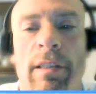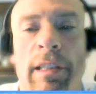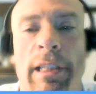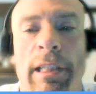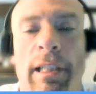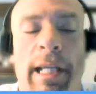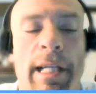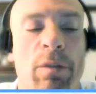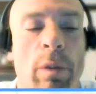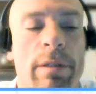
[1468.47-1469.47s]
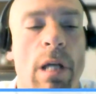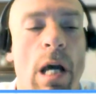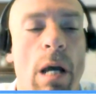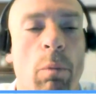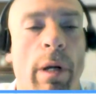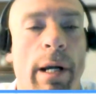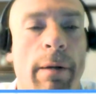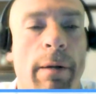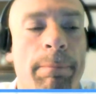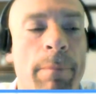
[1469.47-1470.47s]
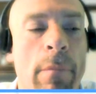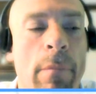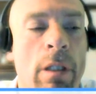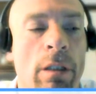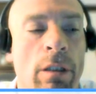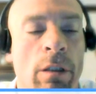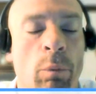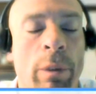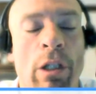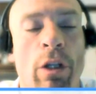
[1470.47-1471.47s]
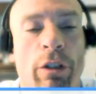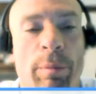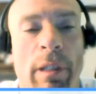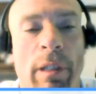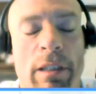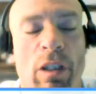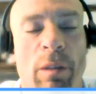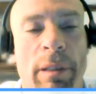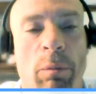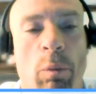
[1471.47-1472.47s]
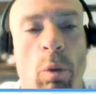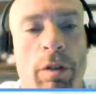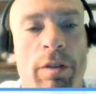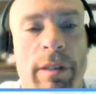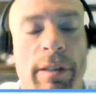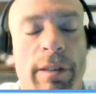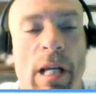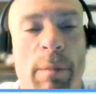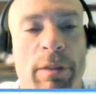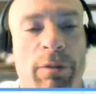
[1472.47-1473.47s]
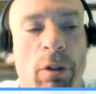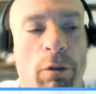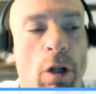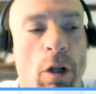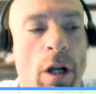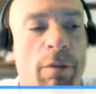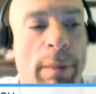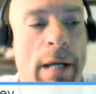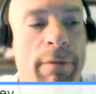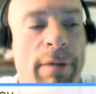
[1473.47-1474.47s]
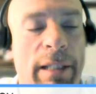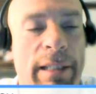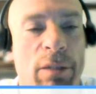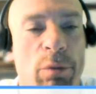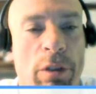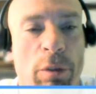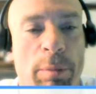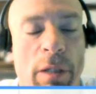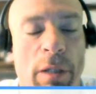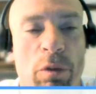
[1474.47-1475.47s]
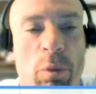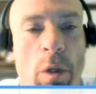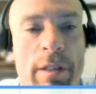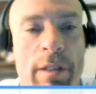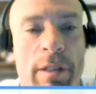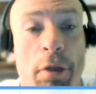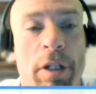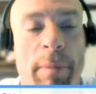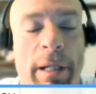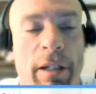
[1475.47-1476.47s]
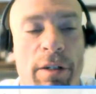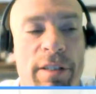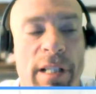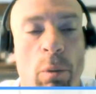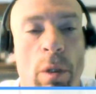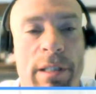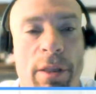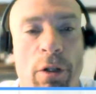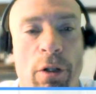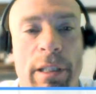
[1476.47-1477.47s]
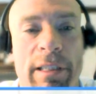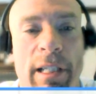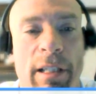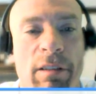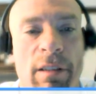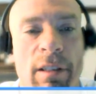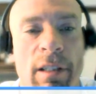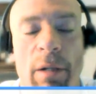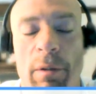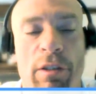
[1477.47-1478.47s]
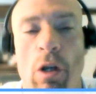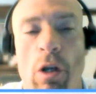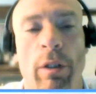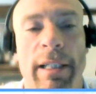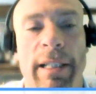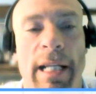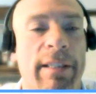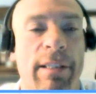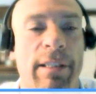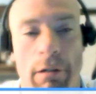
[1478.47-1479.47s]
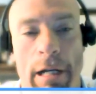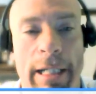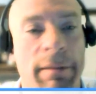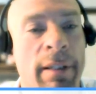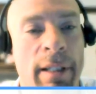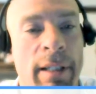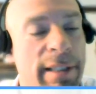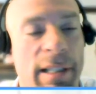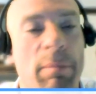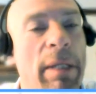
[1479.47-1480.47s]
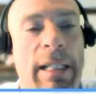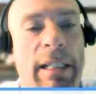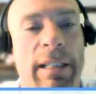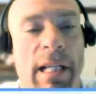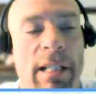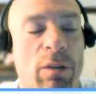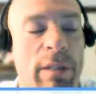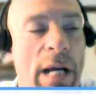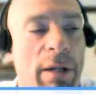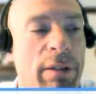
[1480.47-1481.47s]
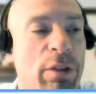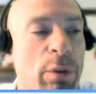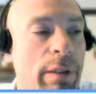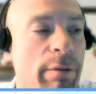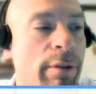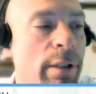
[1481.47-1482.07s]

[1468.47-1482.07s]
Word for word: seen a case one time where we know the group delay is going to be worse near the diplex filter roll-off, but I've had a case where group delay was worse at 30 megahertz than it was at 36. It was totally against the grain. It didn't make any sense. It was counterintuitive.